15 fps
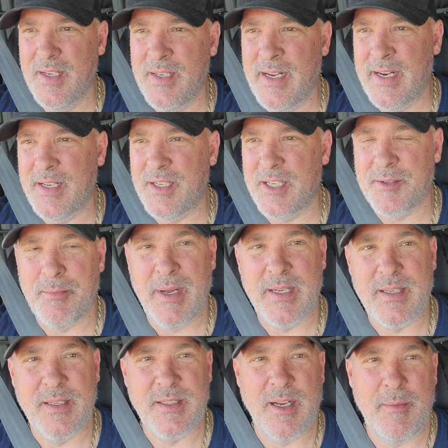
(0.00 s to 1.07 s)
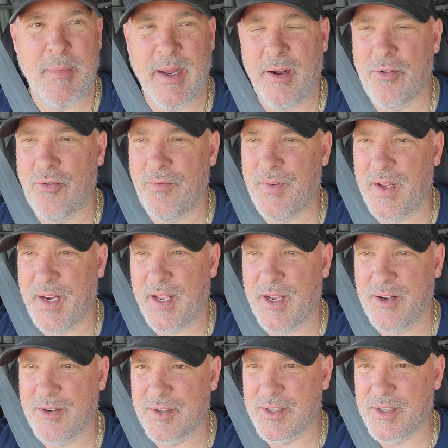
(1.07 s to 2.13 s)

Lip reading: then it just messes up my whole video.